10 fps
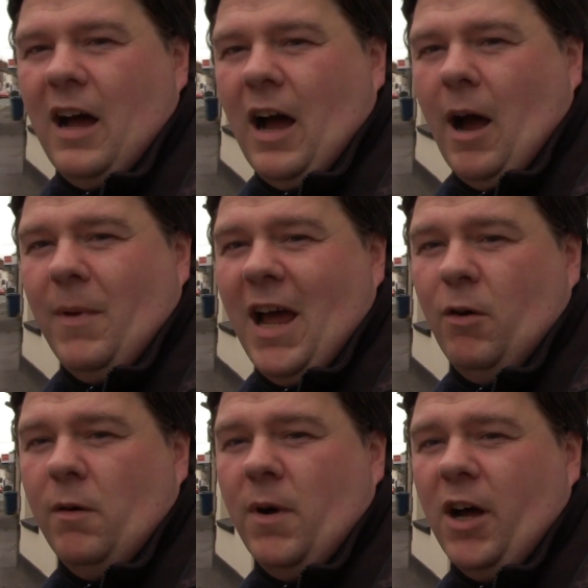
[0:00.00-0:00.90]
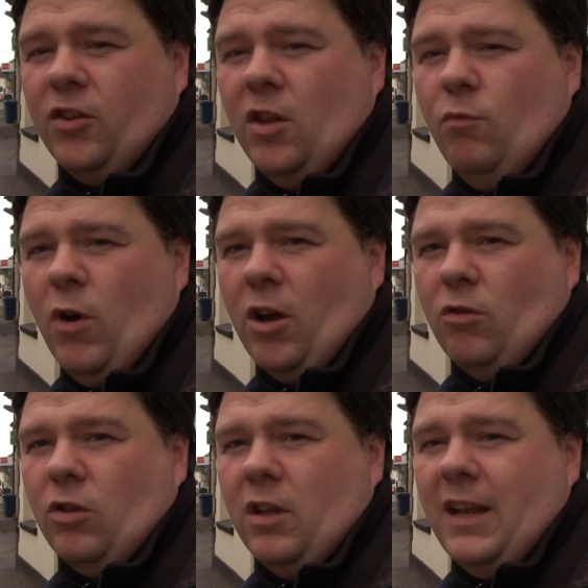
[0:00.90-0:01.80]
I'm now on Marston
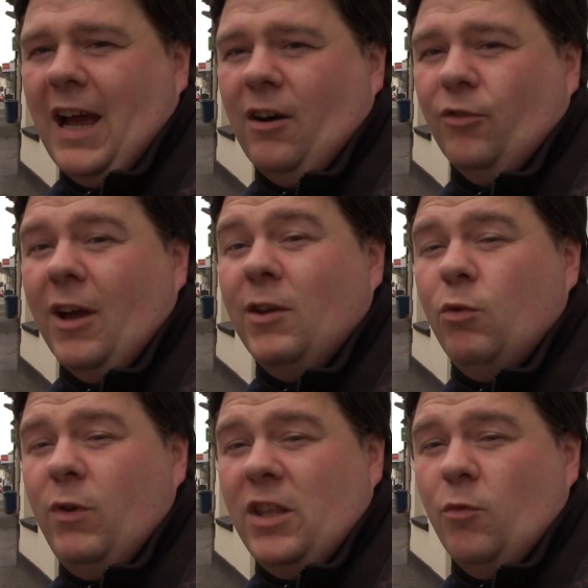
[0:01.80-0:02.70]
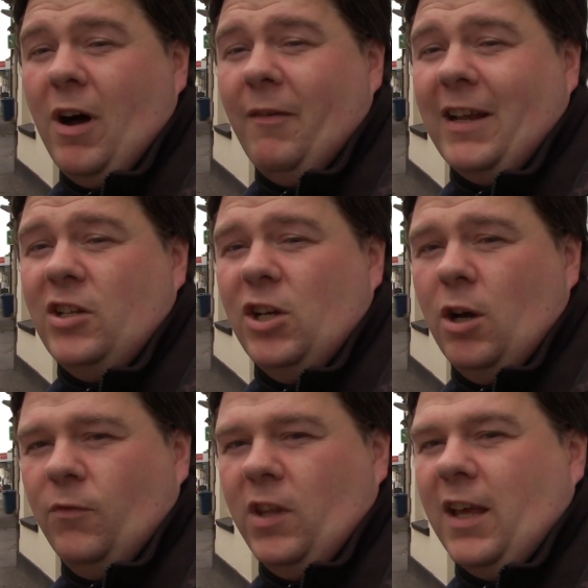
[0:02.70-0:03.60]
Road. Now there is a reason why I've actually
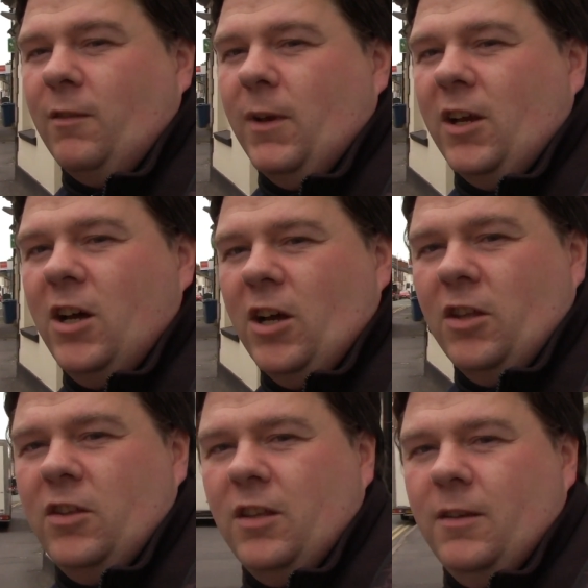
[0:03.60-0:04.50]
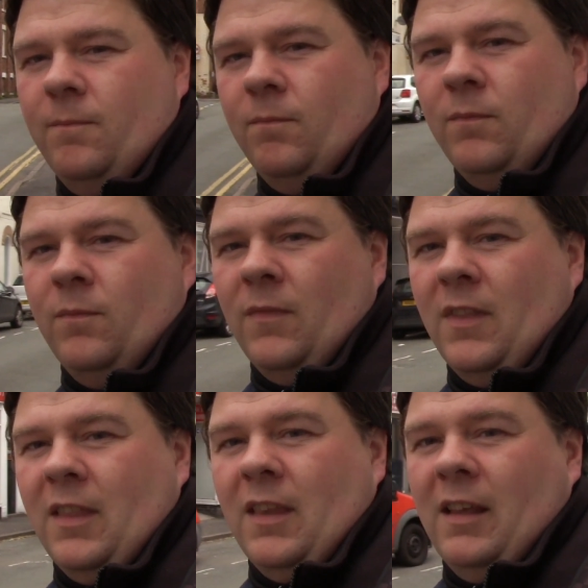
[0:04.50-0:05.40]
come to this, because
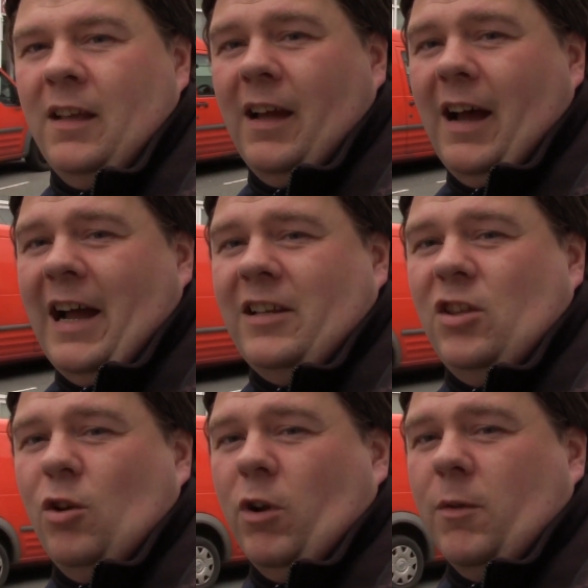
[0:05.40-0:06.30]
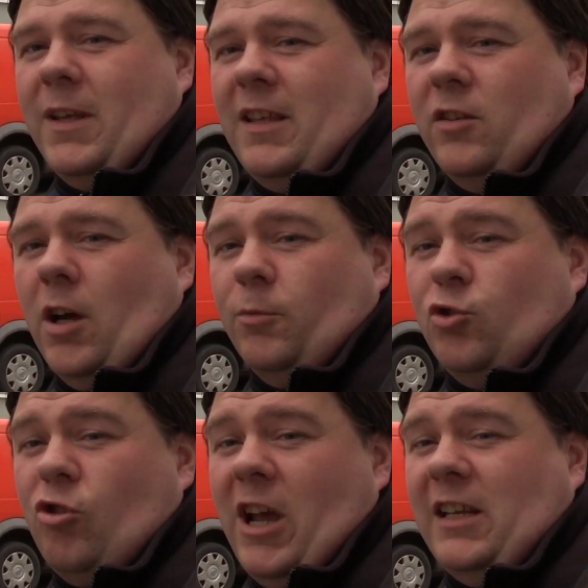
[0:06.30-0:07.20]
I actually do want to visit Topp
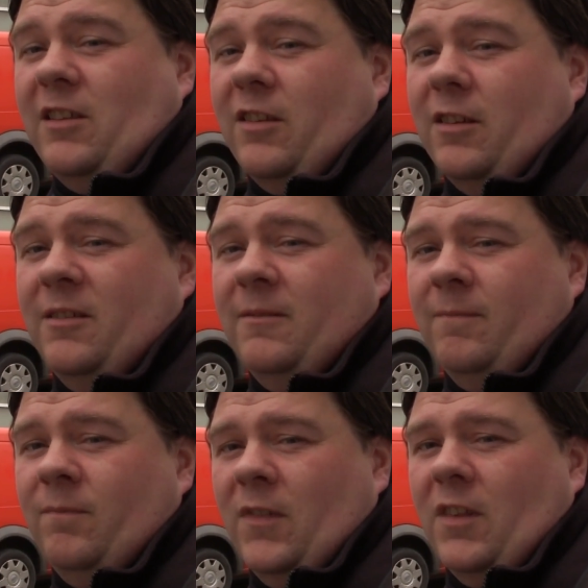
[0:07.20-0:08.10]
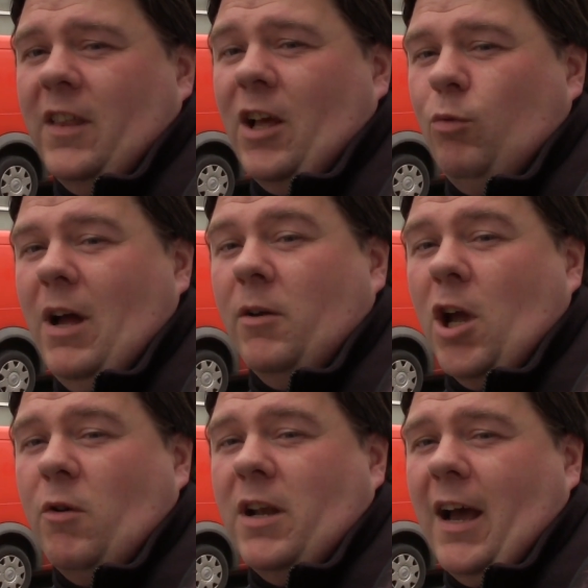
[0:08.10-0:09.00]
Trains. So that's where I'm
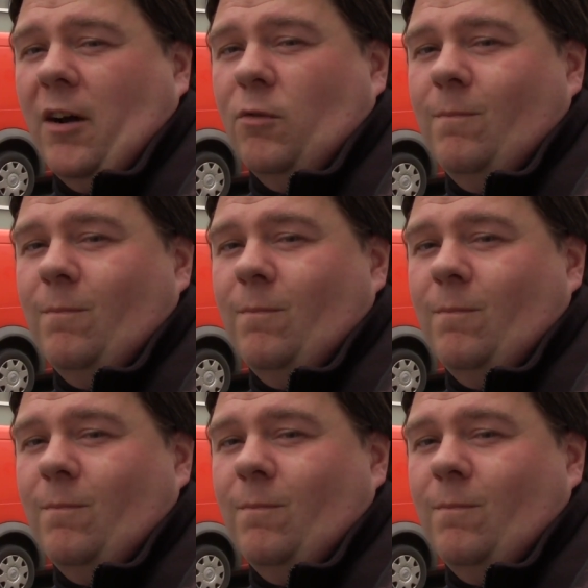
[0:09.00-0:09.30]
going now.